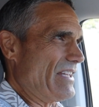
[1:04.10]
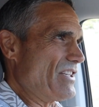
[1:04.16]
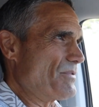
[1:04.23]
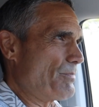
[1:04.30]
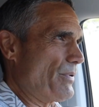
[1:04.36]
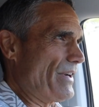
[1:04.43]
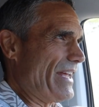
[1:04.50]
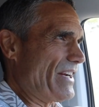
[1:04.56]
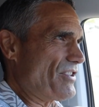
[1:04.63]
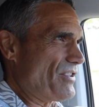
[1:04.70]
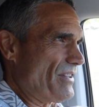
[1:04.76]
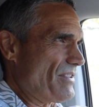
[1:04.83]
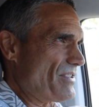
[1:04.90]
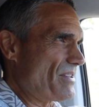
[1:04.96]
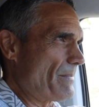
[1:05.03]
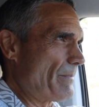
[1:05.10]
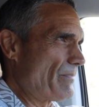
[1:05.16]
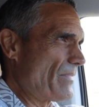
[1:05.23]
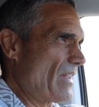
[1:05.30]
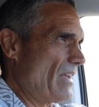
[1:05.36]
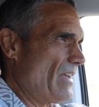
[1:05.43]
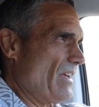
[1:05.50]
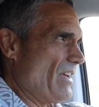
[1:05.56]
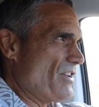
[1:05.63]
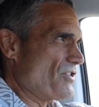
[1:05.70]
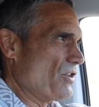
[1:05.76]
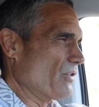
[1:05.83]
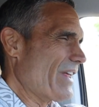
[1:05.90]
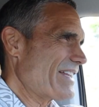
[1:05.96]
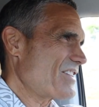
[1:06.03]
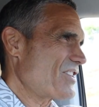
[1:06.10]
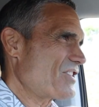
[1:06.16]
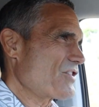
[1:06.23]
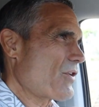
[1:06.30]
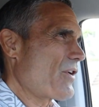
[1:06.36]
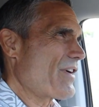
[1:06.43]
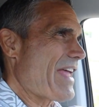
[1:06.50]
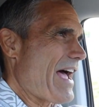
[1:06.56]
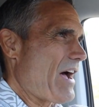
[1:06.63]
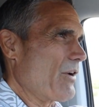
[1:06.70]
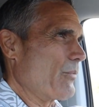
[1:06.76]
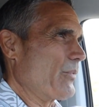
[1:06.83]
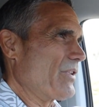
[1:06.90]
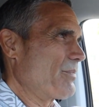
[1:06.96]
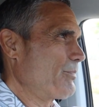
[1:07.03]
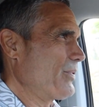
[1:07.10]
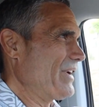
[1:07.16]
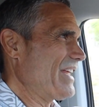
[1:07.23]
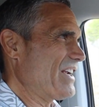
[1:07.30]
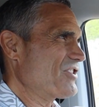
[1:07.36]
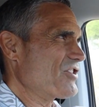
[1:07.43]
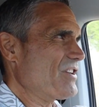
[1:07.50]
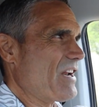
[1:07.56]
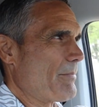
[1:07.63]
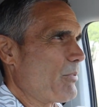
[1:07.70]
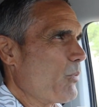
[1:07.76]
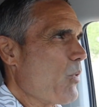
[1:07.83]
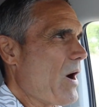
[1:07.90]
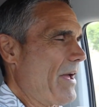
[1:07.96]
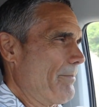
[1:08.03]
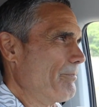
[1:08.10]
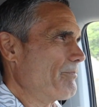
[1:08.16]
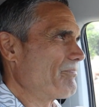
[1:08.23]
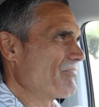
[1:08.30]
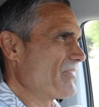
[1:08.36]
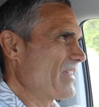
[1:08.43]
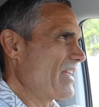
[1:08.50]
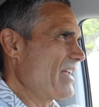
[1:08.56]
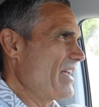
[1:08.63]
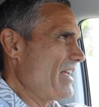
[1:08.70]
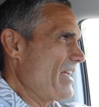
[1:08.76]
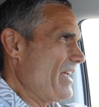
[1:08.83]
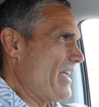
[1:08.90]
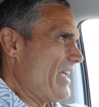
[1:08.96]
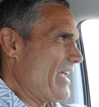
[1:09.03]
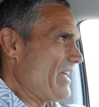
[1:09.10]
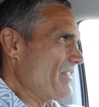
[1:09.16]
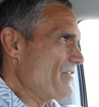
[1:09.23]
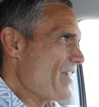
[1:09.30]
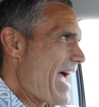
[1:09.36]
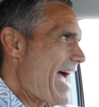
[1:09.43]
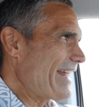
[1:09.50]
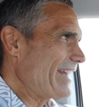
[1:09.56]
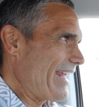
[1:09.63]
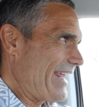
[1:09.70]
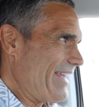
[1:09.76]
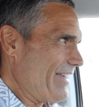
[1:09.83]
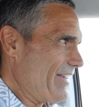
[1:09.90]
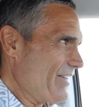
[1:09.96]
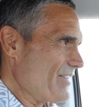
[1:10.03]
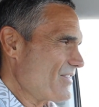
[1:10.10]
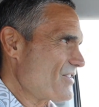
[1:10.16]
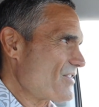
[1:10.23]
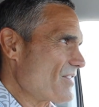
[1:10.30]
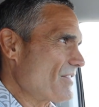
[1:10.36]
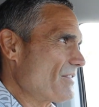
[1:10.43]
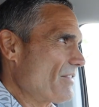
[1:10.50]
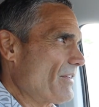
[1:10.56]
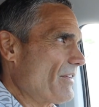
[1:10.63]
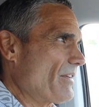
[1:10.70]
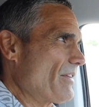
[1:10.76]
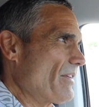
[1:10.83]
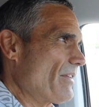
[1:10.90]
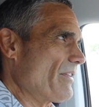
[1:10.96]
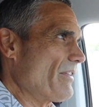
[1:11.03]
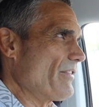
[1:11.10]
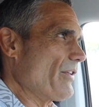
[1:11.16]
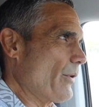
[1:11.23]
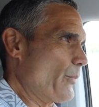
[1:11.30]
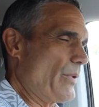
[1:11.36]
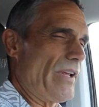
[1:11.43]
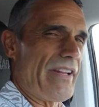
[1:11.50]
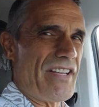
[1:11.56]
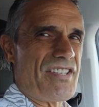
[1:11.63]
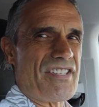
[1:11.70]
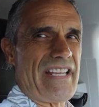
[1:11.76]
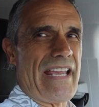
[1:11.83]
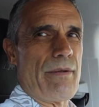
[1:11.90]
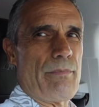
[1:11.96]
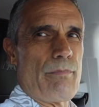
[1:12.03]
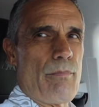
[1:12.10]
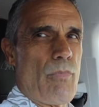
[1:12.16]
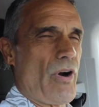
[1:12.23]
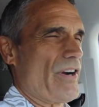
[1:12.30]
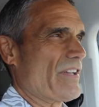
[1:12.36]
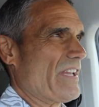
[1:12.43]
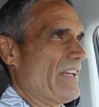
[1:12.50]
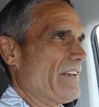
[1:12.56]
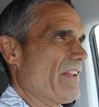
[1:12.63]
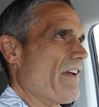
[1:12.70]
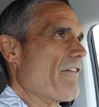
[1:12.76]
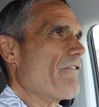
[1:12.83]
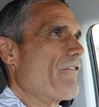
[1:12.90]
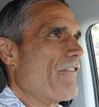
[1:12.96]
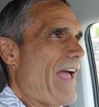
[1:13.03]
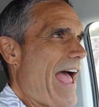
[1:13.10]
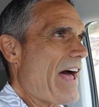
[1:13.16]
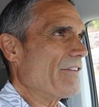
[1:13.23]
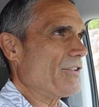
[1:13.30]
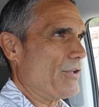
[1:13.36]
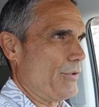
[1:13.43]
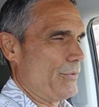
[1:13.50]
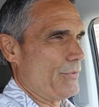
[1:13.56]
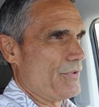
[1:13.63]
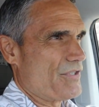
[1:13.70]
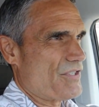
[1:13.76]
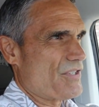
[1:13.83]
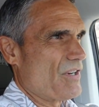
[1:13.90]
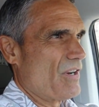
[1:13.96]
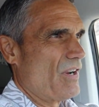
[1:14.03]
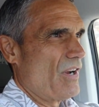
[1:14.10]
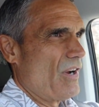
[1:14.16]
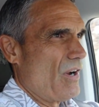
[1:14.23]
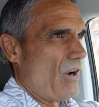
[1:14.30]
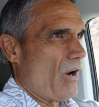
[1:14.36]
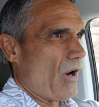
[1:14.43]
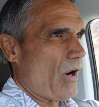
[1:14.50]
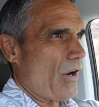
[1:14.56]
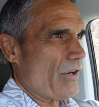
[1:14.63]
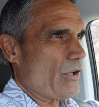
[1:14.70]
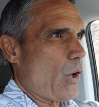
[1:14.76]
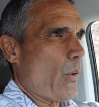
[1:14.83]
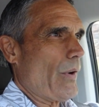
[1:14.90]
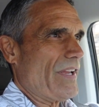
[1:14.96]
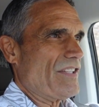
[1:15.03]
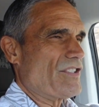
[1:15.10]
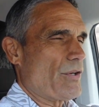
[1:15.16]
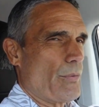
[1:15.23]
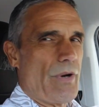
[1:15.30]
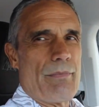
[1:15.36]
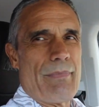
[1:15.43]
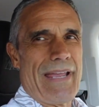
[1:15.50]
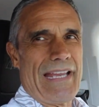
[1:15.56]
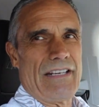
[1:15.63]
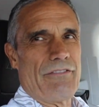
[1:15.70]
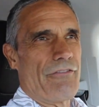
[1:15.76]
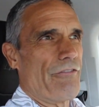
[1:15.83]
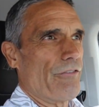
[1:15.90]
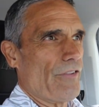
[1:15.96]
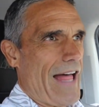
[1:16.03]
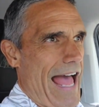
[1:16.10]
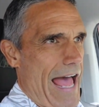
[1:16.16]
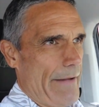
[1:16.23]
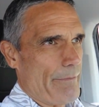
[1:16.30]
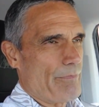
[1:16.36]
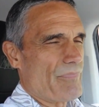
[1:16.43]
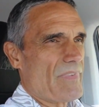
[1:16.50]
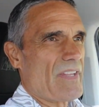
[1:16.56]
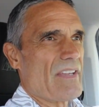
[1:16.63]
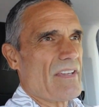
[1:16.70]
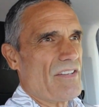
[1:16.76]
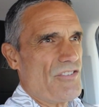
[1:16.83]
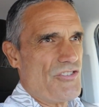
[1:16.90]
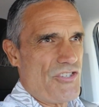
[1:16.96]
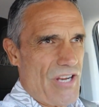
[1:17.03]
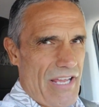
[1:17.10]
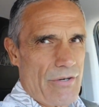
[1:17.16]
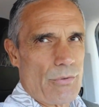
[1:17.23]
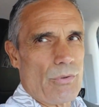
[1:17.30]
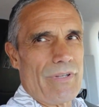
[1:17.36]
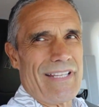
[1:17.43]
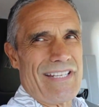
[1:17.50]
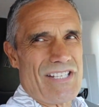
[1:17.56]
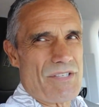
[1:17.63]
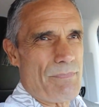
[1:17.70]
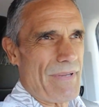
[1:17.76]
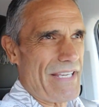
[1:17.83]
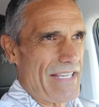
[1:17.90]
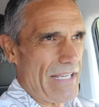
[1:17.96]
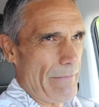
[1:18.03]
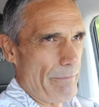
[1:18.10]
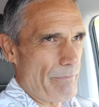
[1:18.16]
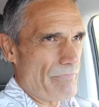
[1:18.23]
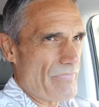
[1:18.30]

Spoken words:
these predictions. So let's start out with prediction number 1. And that is the real estate market values are going to remain flat, generally speaking.